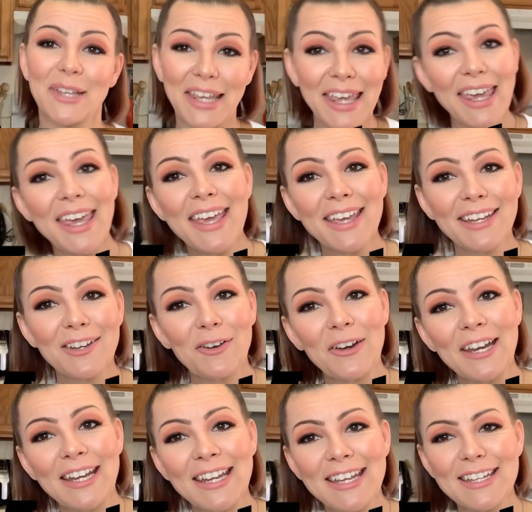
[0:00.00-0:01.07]
key
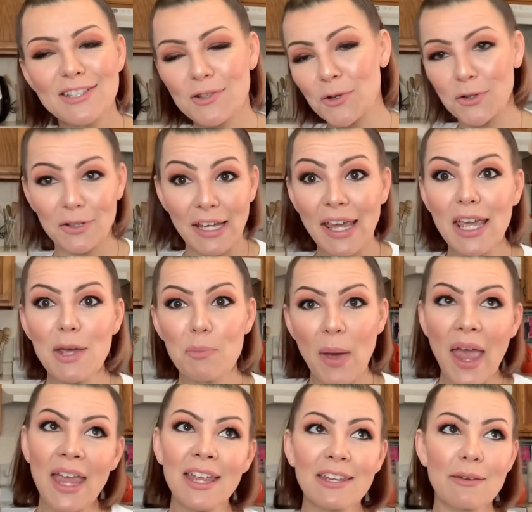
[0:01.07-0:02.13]
ingredients or key
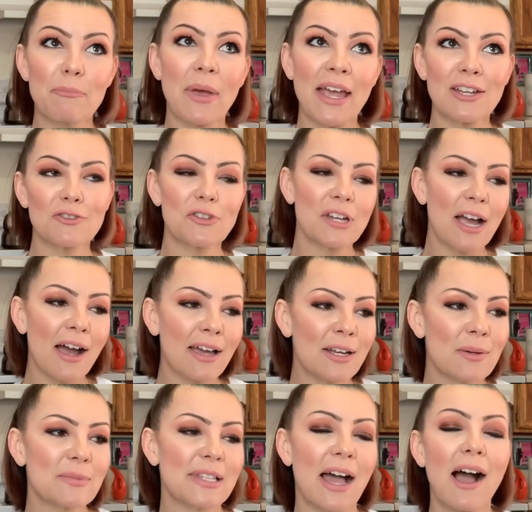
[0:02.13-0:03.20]
pantry
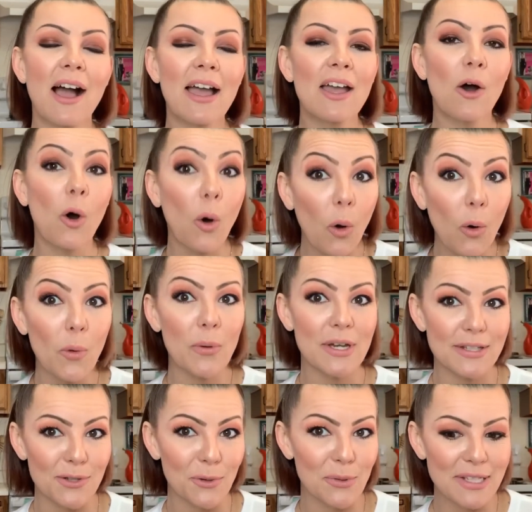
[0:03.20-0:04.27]
items that I
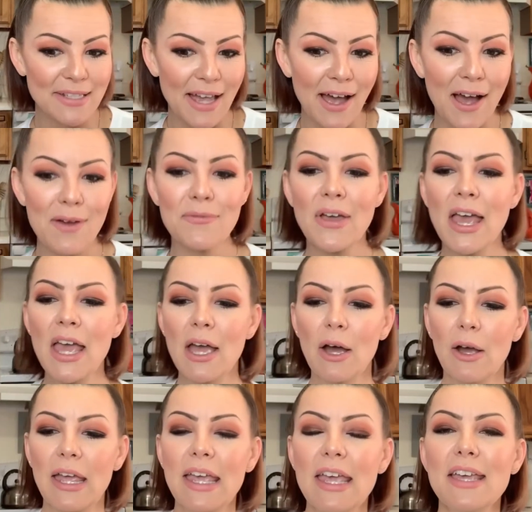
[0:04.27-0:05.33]
always have
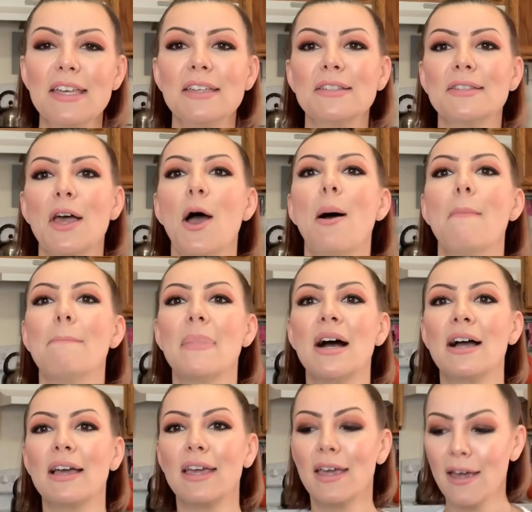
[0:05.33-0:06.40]
is
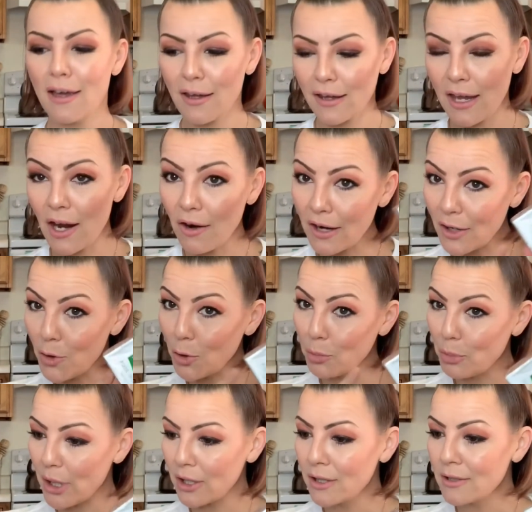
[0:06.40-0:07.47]
my Kerrygold
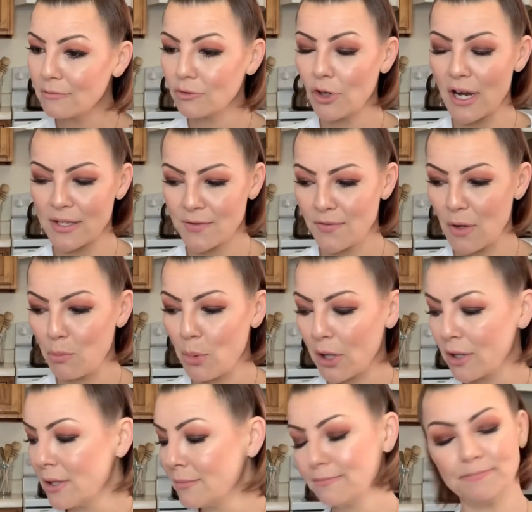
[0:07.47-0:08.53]
butter, grass-fed
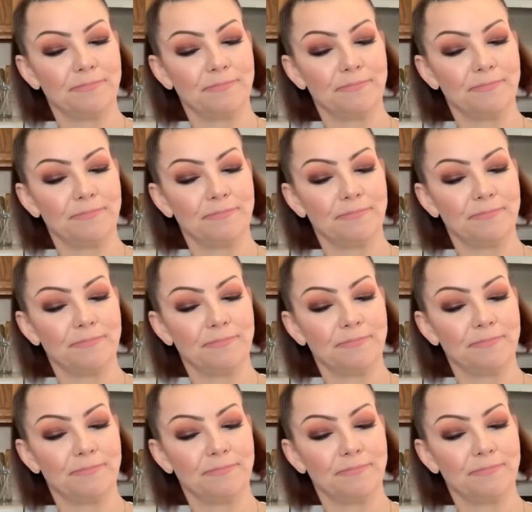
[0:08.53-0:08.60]
butter,